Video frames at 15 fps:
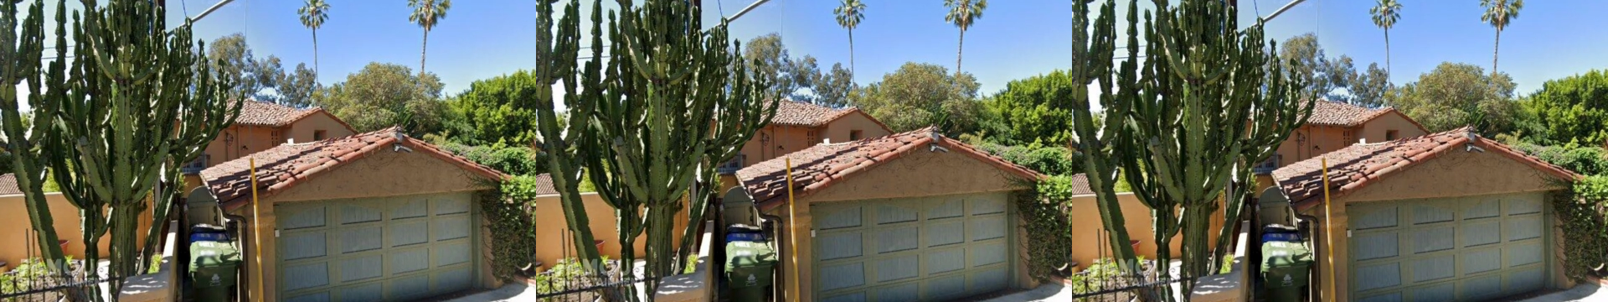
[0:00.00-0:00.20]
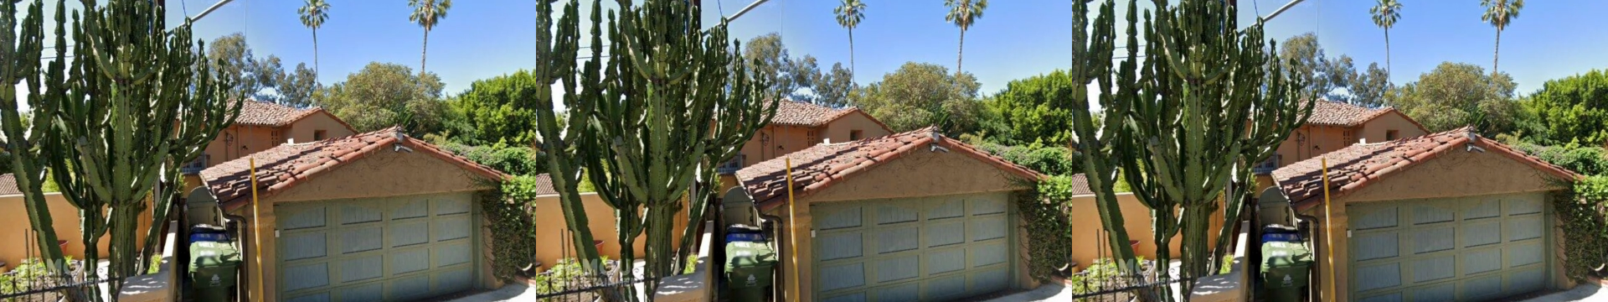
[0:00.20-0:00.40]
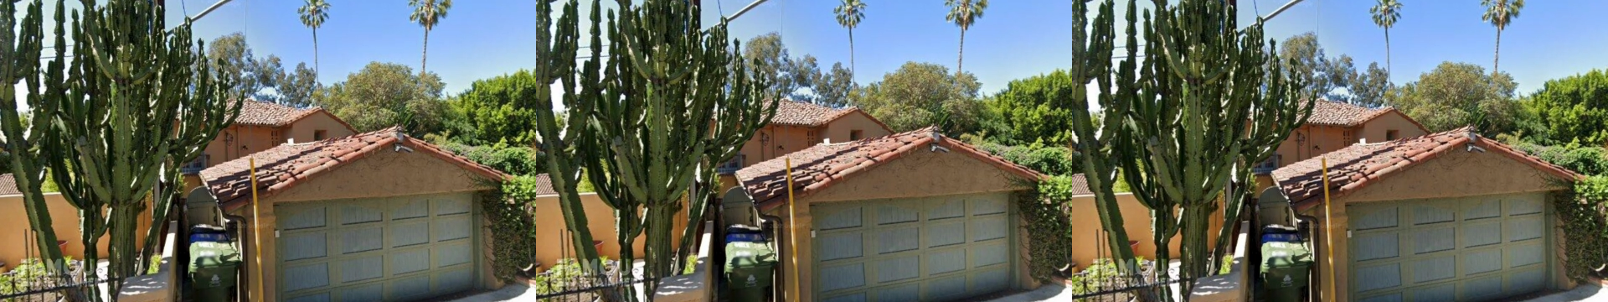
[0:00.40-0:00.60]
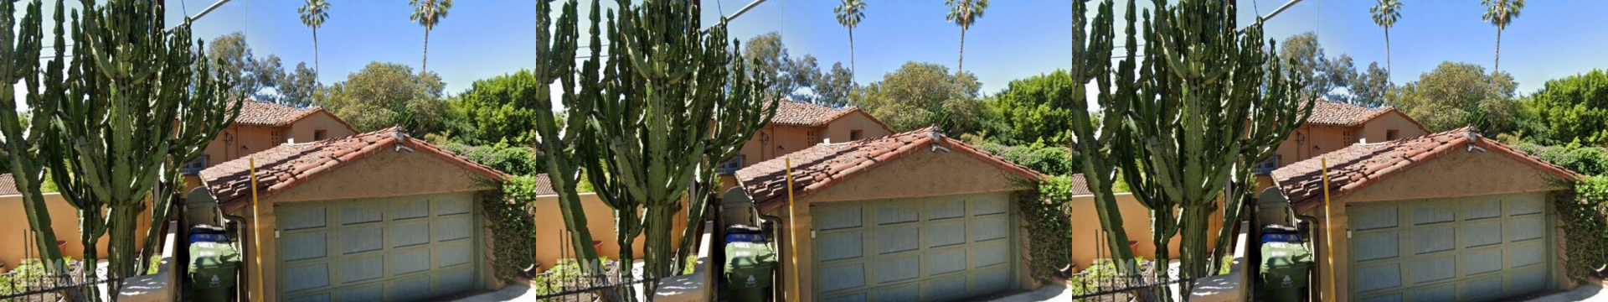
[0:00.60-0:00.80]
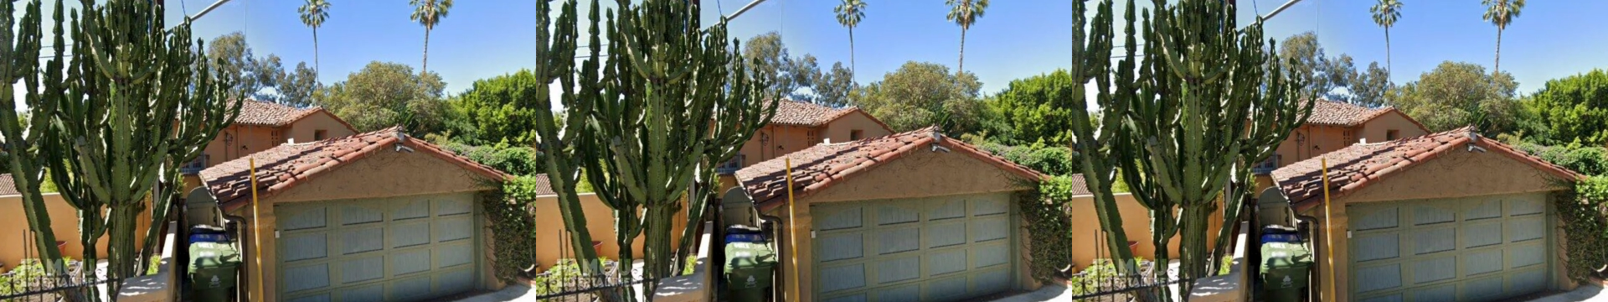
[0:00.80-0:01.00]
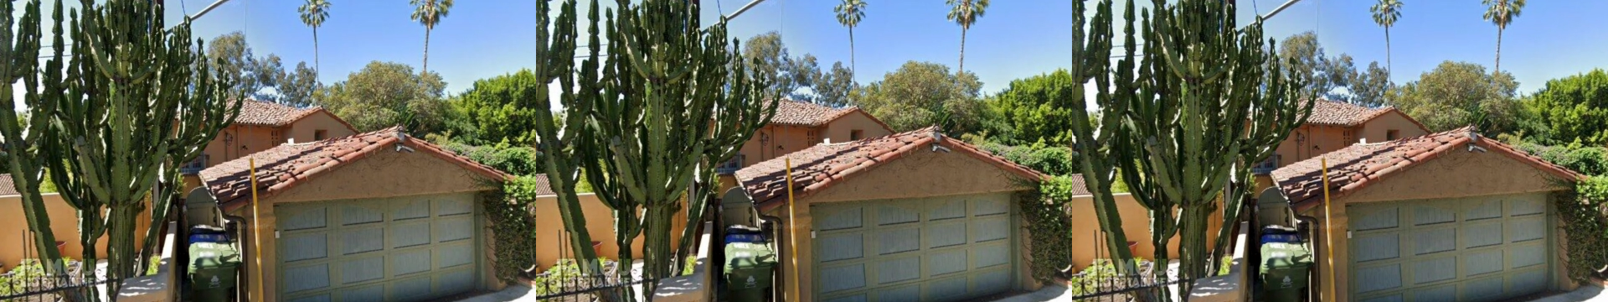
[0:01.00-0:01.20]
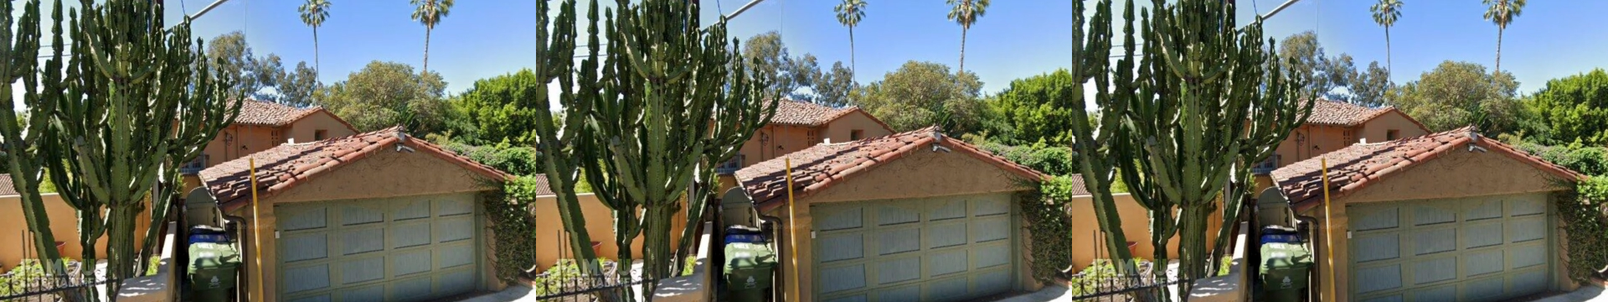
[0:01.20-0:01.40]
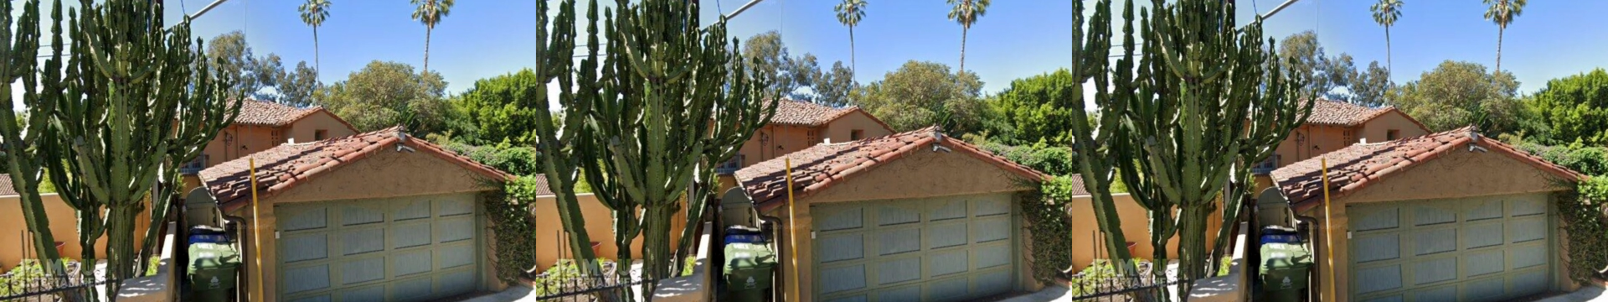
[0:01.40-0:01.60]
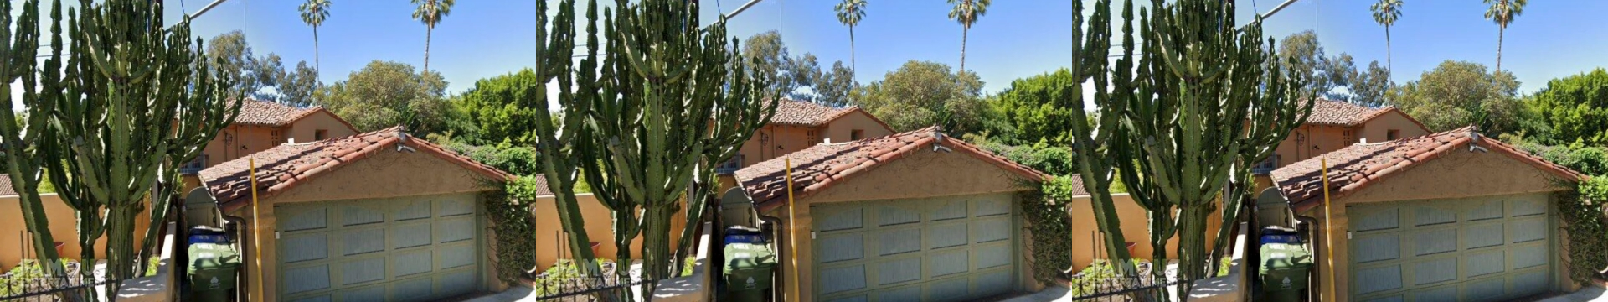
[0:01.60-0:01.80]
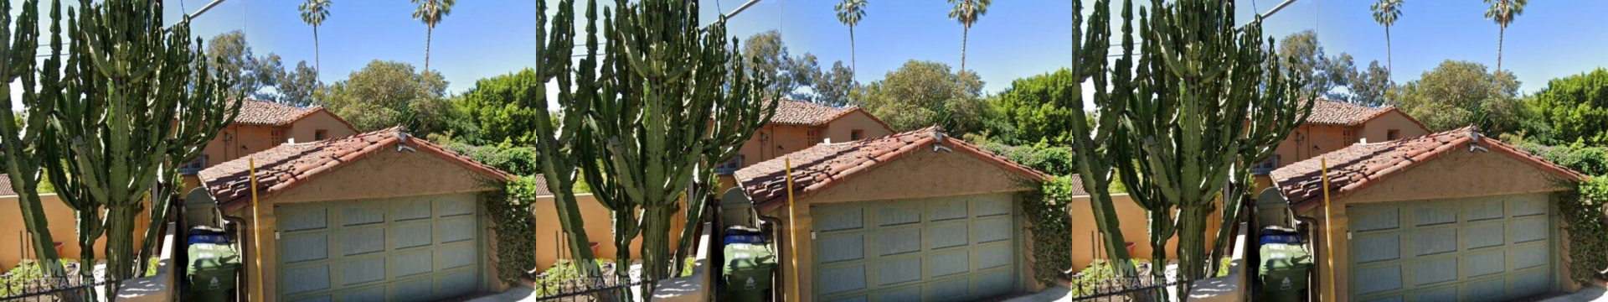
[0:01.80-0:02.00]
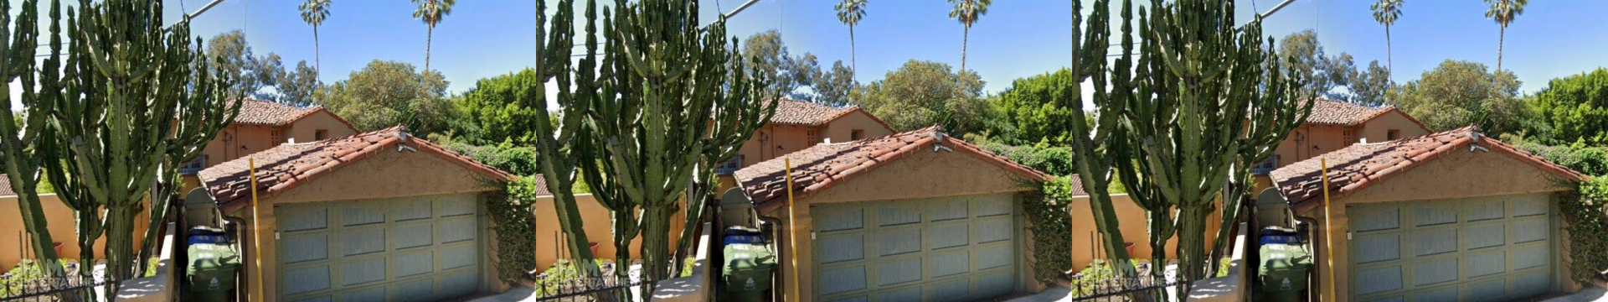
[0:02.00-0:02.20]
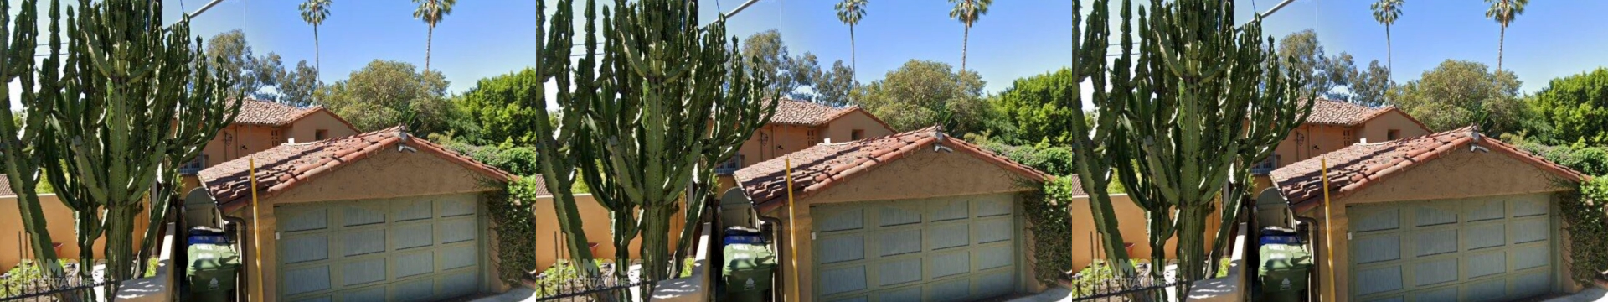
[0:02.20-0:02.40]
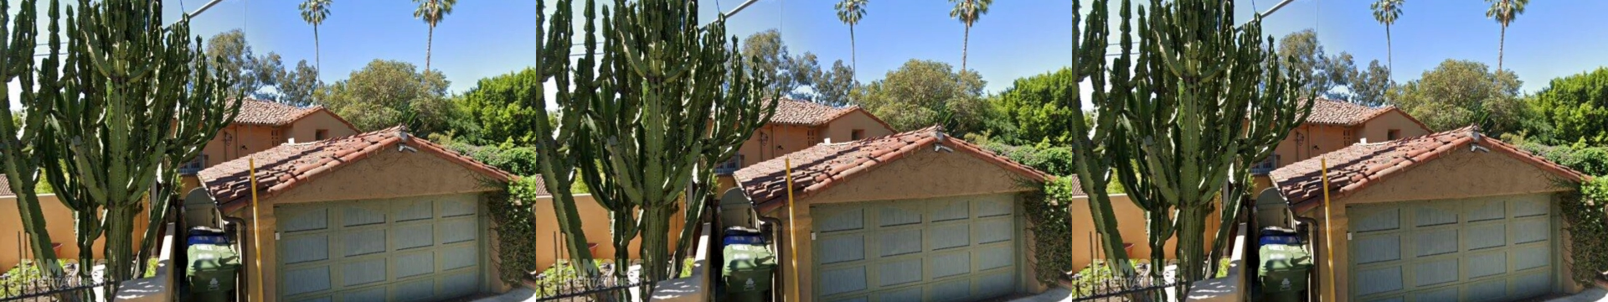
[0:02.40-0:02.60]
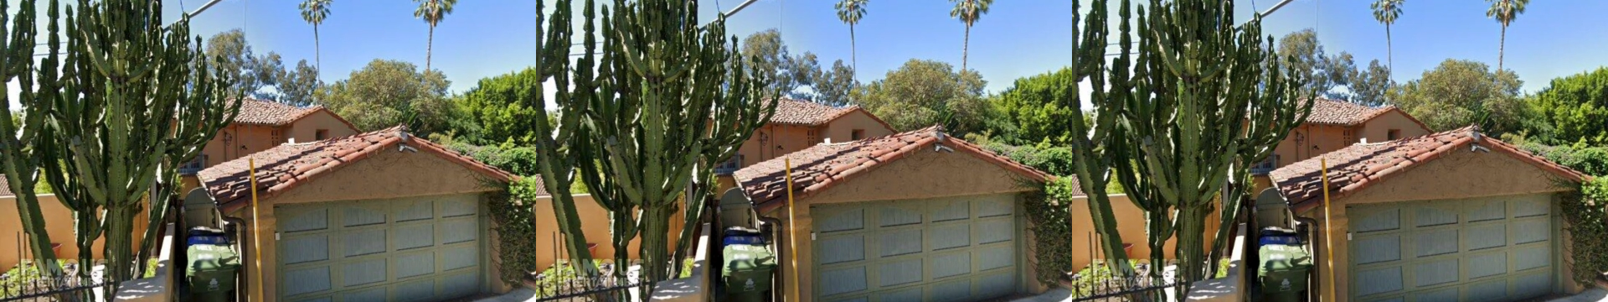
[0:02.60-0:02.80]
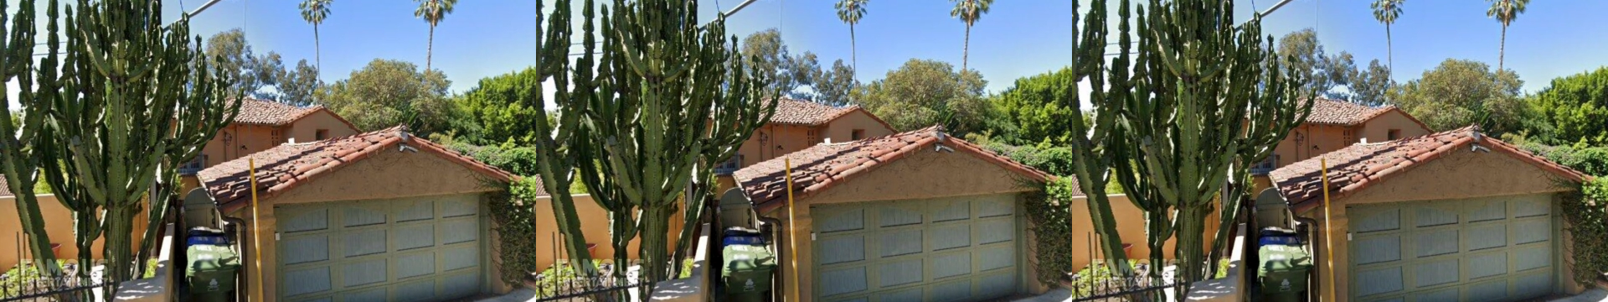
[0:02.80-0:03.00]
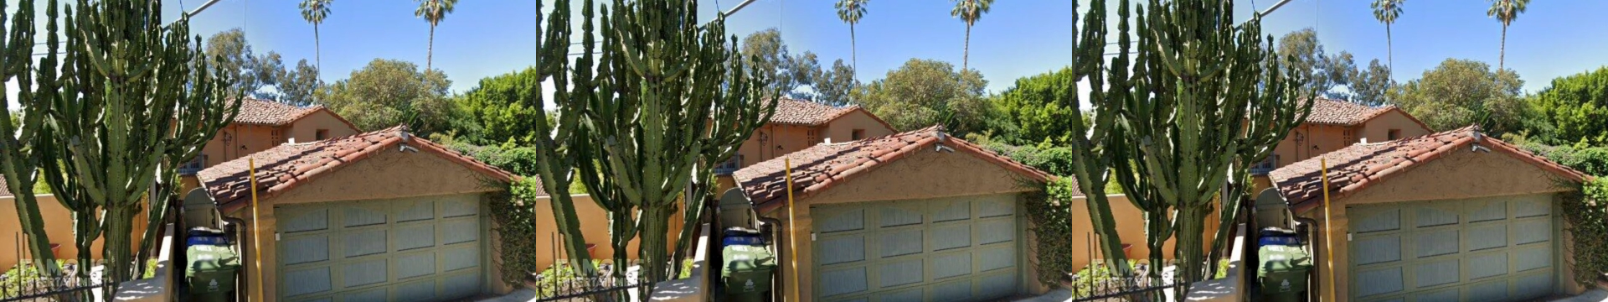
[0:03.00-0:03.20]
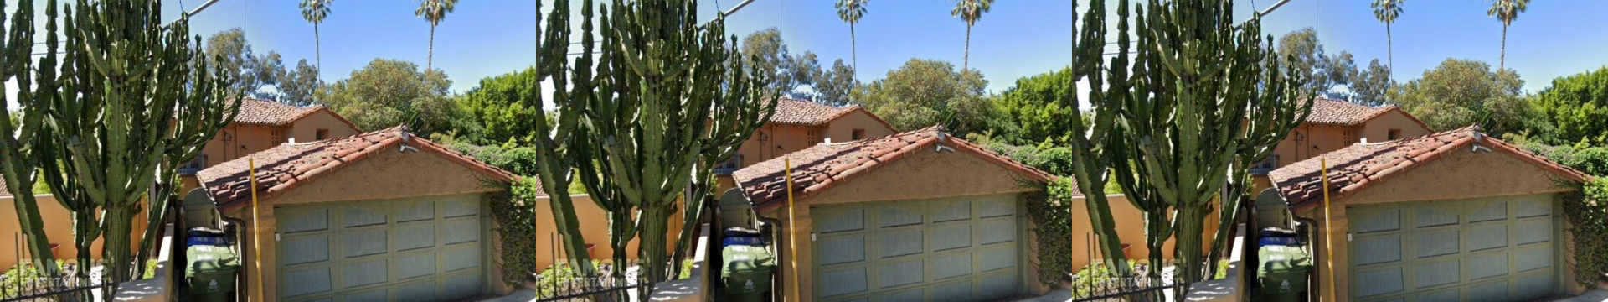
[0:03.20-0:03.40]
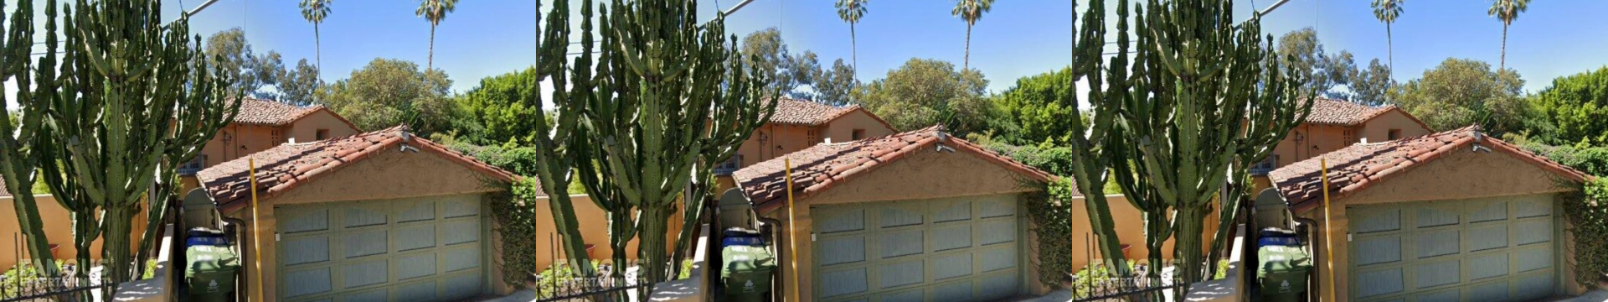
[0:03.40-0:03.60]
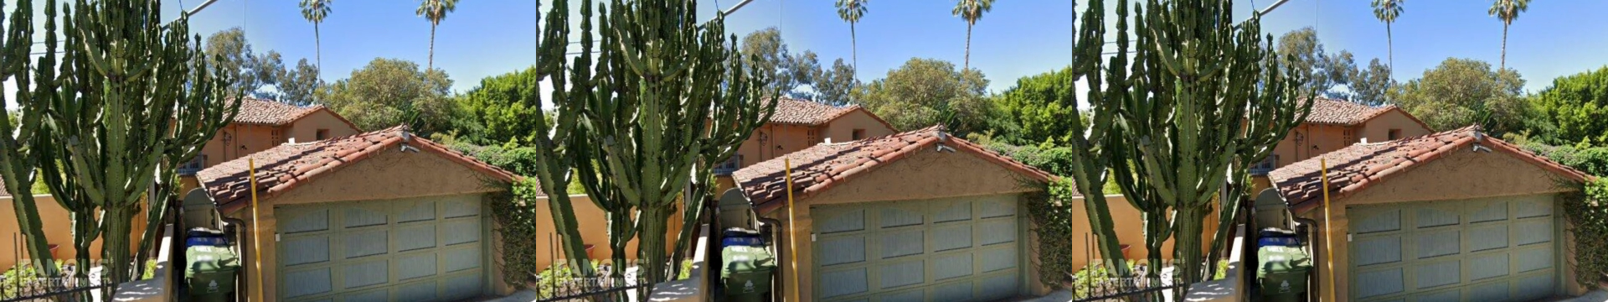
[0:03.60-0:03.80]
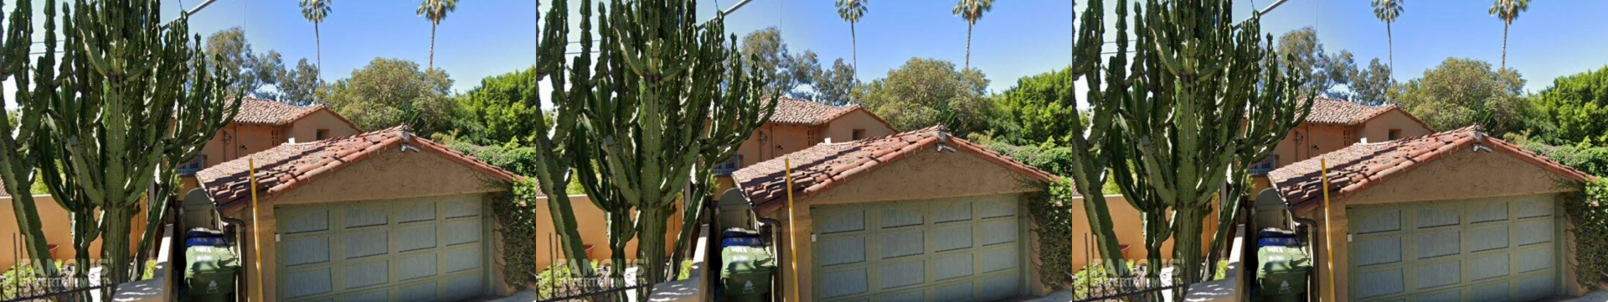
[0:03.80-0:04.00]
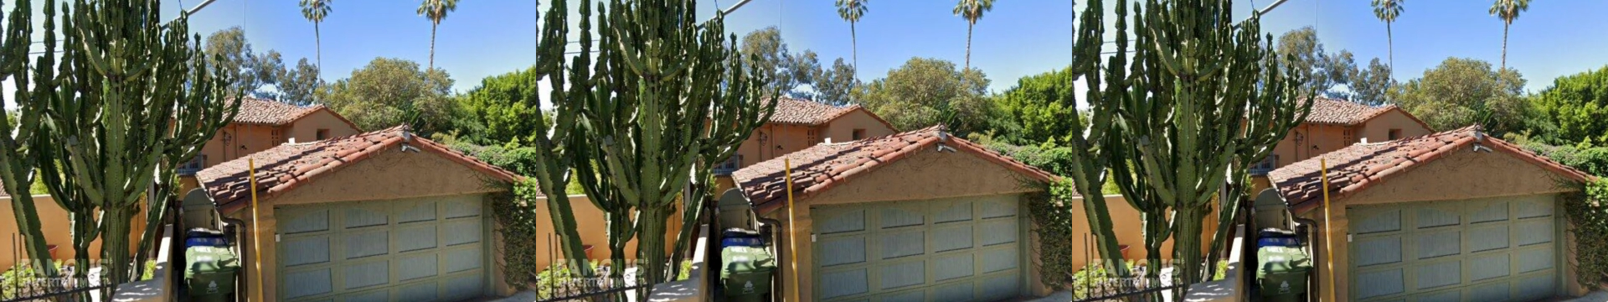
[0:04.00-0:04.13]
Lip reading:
(no speaker visible)